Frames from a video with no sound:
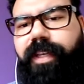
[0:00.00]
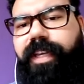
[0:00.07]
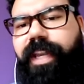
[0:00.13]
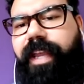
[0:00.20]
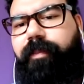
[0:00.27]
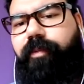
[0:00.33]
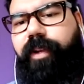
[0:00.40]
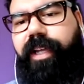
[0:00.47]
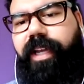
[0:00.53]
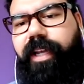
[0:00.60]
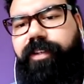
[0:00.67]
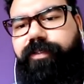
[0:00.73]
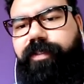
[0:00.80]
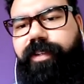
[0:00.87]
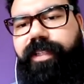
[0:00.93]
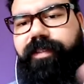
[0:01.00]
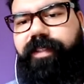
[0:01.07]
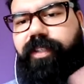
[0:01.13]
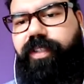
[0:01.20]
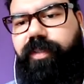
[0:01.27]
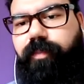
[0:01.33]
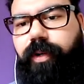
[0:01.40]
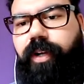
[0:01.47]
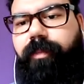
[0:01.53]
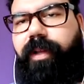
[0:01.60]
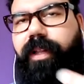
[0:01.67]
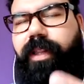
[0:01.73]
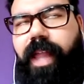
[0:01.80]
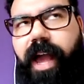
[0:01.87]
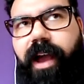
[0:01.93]
neighboring countries such as
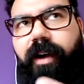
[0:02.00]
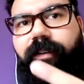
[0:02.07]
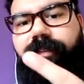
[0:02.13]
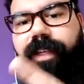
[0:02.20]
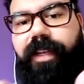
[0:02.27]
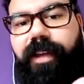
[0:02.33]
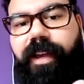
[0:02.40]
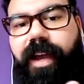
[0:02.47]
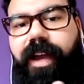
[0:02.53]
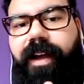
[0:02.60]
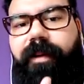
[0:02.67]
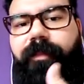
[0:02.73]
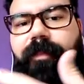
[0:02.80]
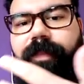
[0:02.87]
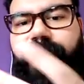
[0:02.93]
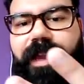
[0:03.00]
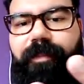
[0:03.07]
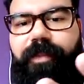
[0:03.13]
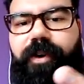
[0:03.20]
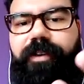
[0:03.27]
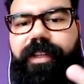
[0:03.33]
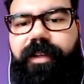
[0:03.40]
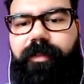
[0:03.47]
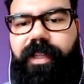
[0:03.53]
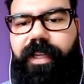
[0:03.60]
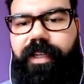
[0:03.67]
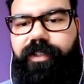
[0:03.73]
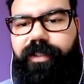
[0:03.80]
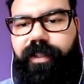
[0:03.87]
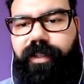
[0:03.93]
Burma, Laos, Vietnam, Cambodia,
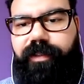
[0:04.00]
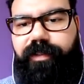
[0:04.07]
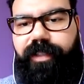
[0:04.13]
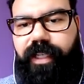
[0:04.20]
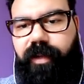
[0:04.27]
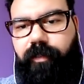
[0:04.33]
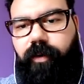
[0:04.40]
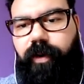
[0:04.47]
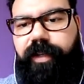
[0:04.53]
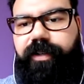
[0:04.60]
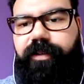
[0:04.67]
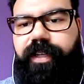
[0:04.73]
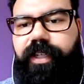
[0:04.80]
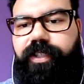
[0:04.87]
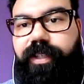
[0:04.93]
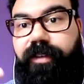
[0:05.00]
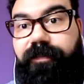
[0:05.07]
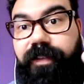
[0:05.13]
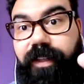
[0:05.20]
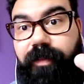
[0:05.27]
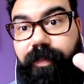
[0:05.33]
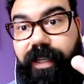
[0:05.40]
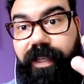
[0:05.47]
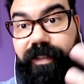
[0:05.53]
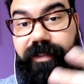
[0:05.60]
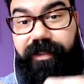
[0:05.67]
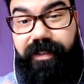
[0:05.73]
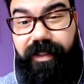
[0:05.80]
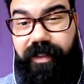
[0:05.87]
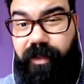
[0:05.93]
Malaysia, Singapore, Indonesia, the
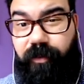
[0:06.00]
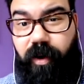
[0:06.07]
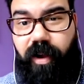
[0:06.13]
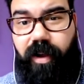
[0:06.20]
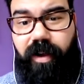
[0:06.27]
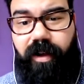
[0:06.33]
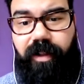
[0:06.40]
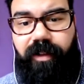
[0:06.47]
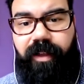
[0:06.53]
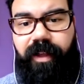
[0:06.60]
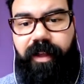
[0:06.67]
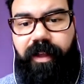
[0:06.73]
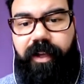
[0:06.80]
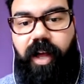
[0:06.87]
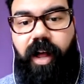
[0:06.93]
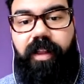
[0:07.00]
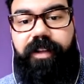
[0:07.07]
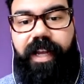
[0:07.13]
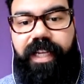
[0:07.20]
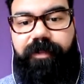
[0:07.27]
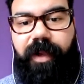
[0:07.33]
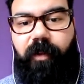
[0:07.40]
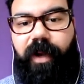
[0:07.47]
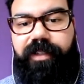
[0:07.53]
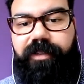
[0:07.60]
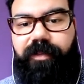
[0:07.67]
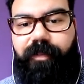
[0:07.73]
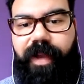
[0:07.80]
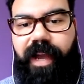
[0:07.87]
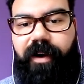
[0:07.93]
Philippines, they were all colonized by
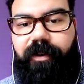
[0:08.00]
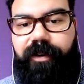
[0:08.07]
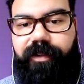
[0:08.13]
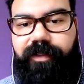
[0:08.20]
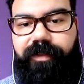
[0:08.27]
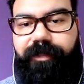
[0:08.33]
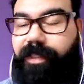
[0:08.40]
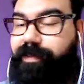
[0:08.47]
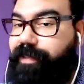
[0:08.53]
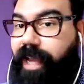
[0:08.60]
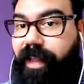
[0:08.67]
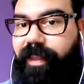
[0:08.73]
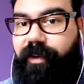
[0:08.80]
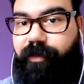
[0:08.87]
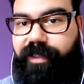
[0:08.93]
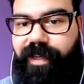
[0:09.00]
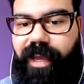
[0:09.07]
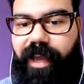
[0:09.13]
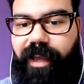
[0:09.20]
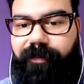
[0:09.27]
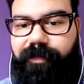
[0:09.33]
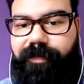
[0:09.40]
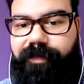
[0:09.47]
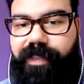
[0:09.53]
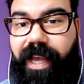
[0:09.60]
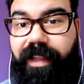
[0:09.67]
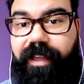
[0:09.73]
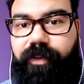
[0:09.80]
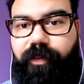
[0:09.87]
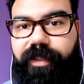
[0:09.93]
Western powers. Thailand was not.
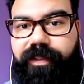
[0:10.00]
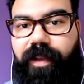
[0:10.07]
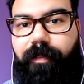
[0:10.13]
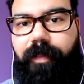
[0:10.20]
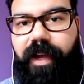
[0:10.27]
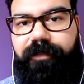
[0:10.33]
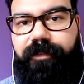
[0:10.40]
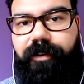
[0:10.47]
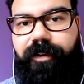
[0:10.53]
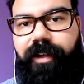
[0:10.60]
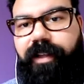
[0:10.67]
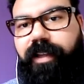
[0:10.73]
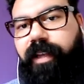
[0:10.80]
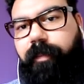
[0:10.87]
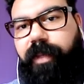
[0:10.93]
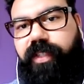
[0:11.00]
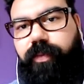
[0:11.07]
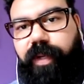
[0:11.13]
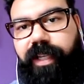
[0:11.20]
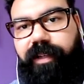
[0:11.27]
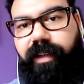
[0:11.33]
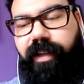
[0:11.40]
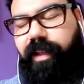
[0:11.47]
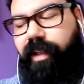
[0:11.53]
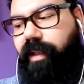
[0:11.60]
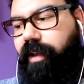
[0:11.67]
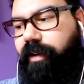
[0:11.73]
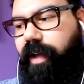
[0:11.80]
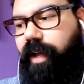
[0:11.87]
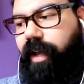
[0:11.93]
Thailand was a buffer between
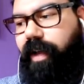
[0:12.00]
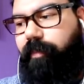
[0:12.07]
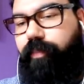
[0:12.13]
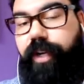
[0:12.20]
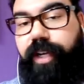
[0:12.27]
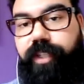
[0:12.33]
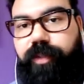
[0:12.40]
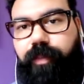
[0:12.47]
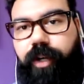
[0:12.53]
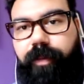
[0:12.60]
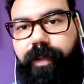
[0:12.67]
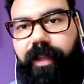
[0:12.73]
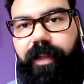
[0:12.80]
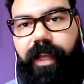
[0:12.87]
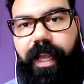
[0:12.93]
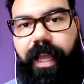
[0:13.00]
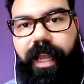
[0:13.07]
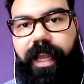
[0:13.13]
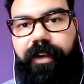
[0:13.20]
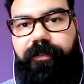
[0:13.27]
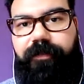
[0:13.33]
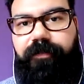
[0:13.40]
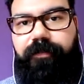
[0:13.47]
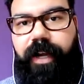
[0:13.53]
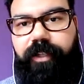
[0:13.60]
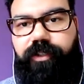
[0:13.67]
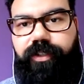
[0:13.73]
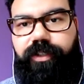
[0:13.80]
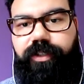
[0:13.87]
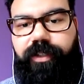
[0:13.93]
British Burma and
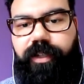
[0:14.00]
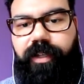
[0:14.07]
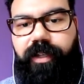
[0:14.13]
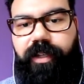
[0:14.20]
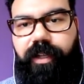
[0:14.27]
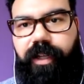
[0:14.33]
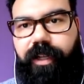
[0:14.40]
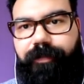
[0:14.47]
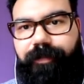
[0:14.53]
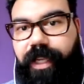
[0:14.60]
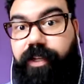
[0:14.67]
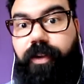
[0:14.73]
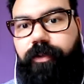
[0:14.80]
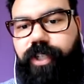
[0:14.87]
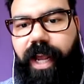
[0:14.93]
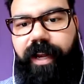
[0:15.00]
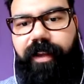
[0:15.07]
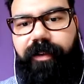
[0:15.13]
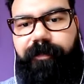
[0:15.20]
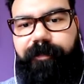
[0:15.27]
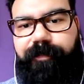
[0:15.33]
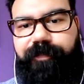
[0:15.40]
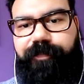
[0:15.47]
French Indochina.